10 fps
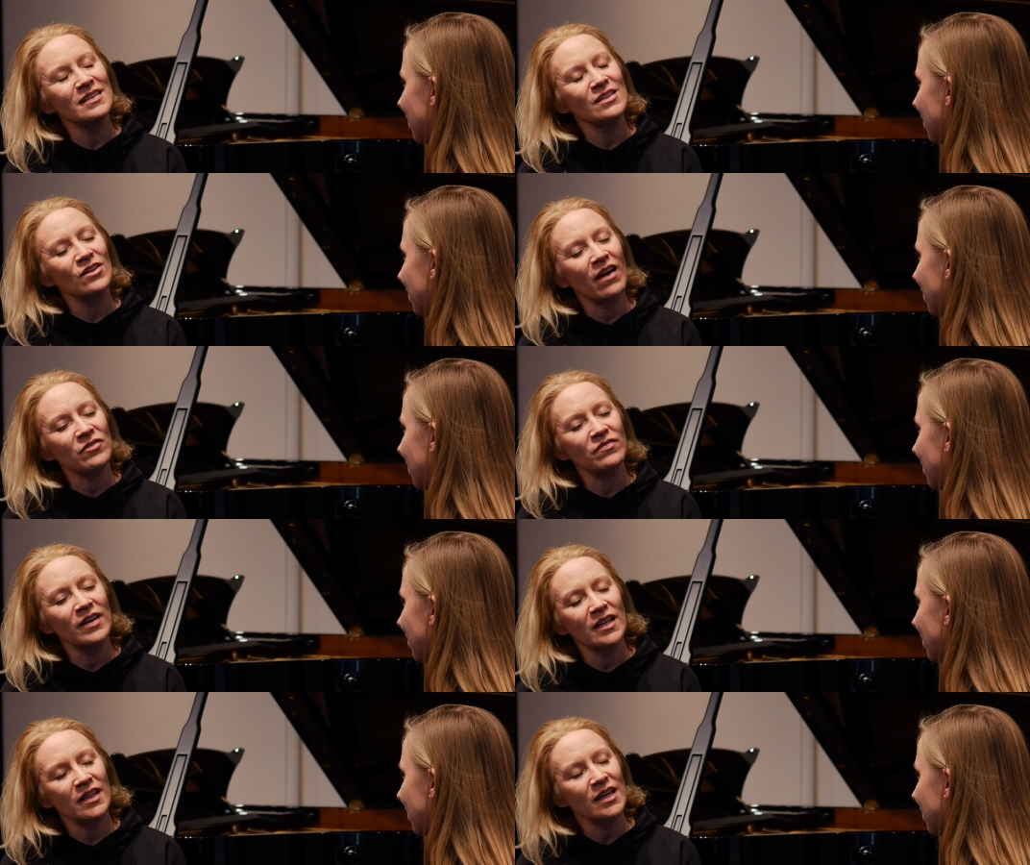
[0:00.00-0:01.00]
Speaker 1: You have the
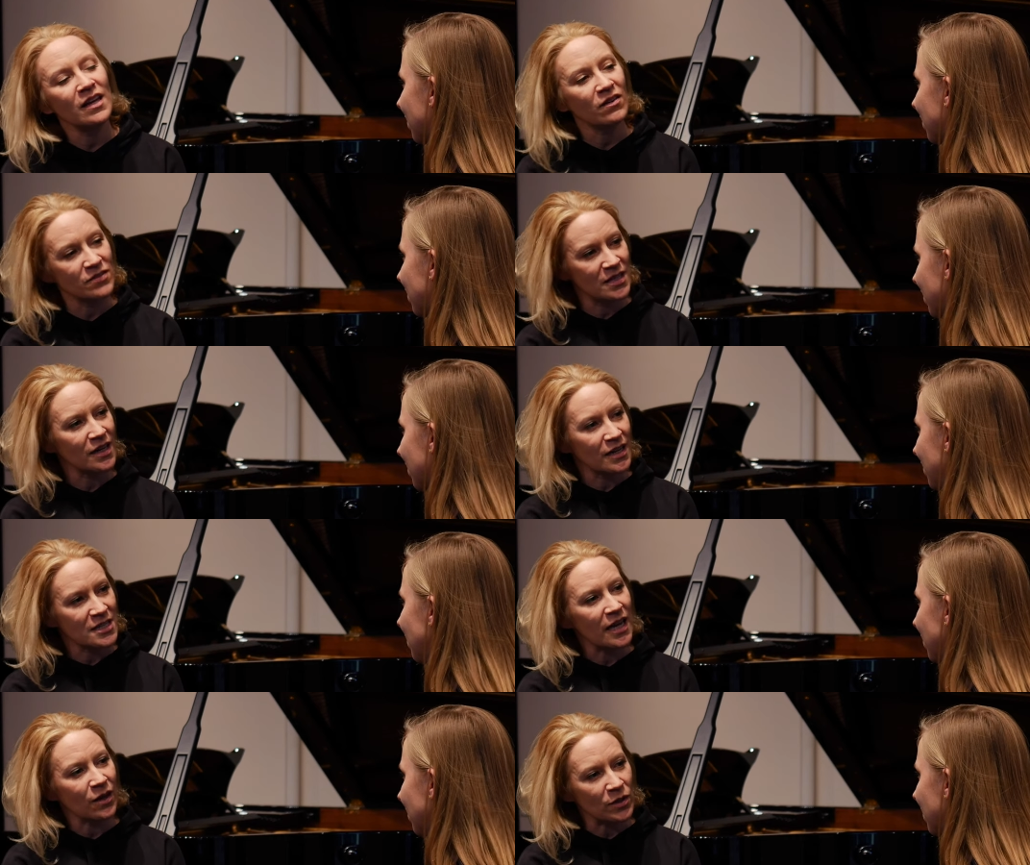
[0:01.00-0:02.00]
feeling that he loves the
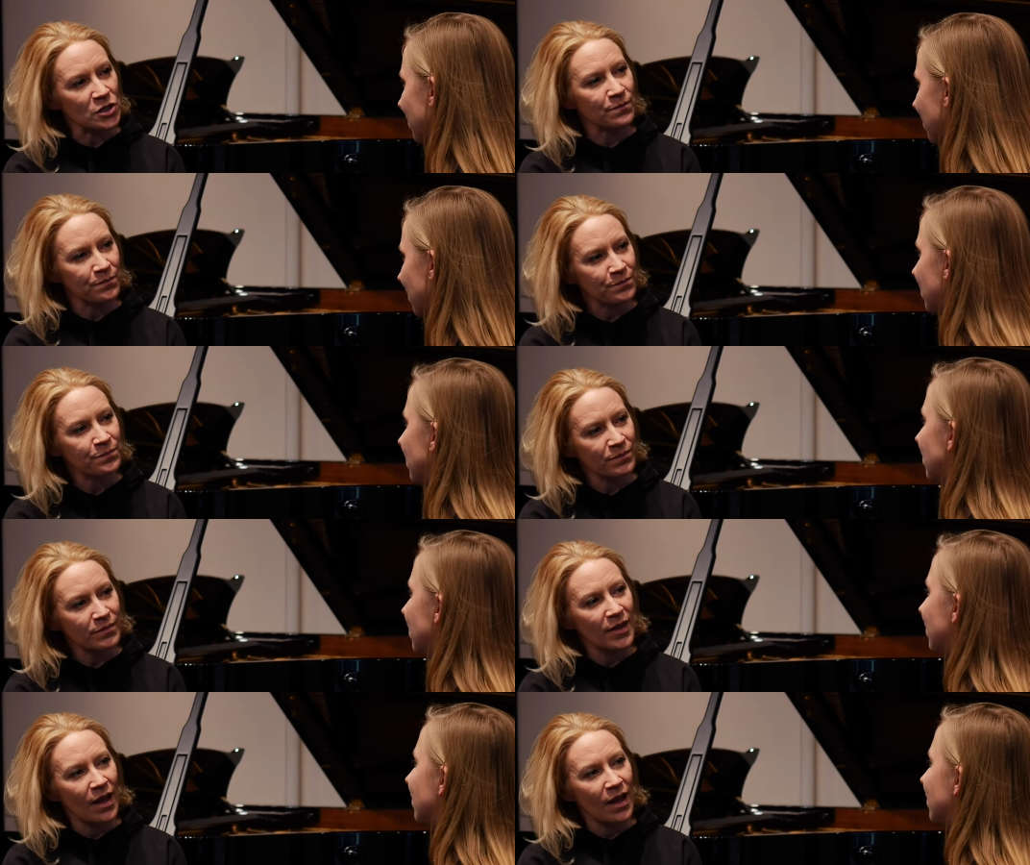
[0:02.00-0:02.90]
English language. Mm.